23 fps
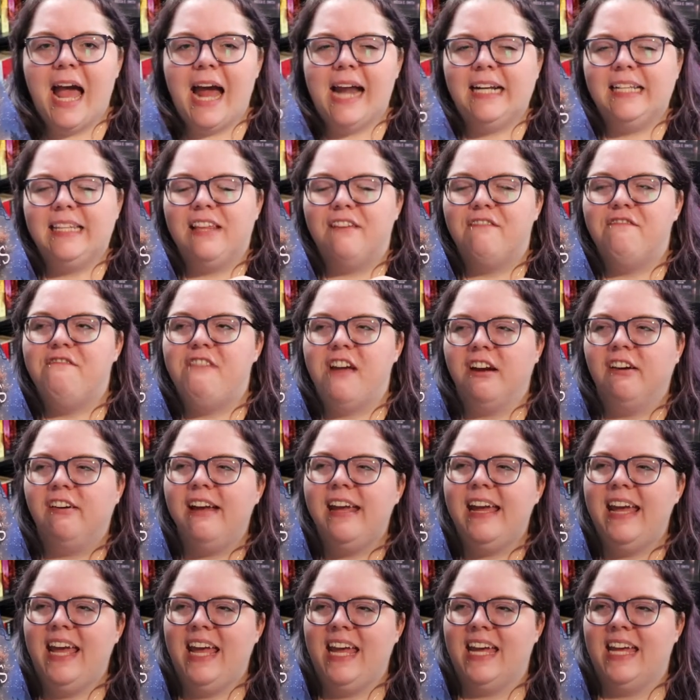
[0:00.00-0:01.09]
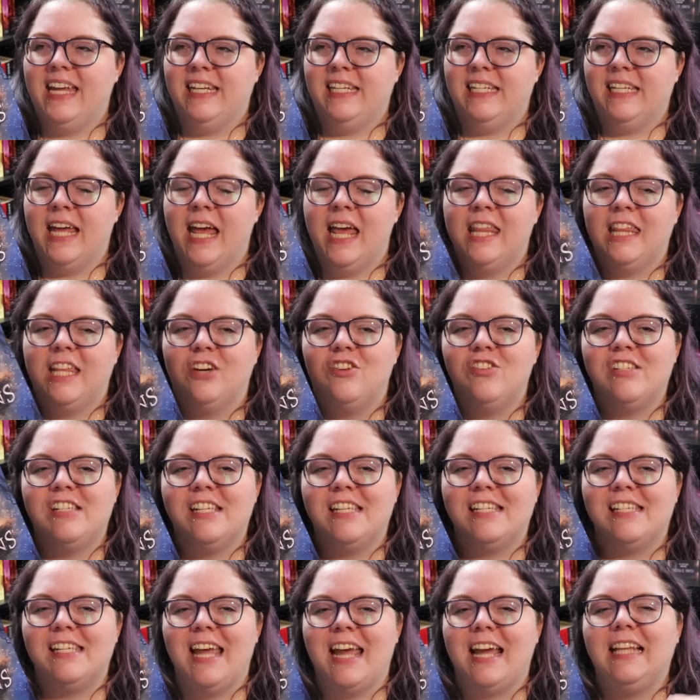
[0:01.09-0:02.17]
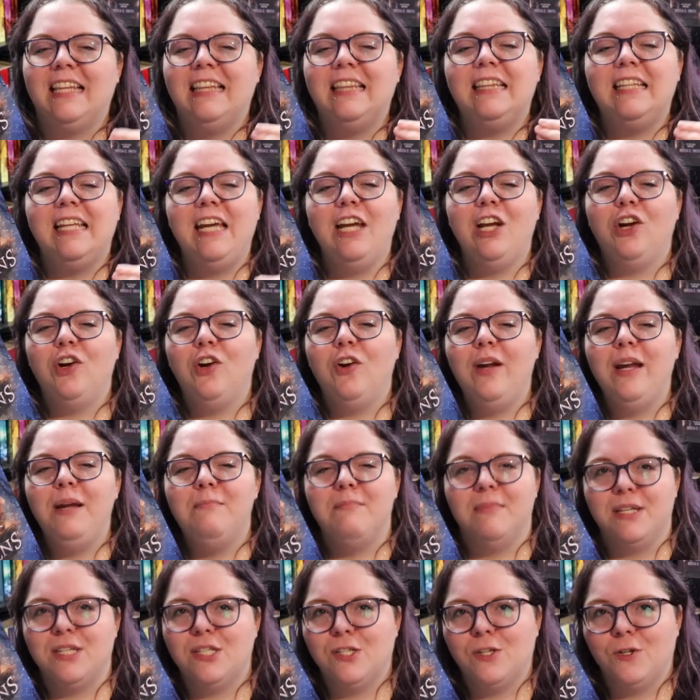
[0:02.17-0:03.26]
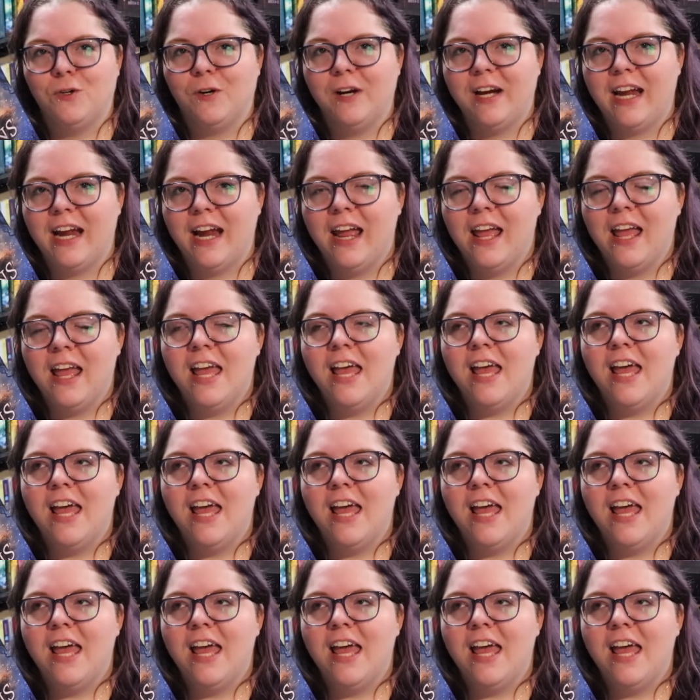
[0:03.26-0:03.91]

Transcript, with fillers: And at the very end, there's this like lingering mystery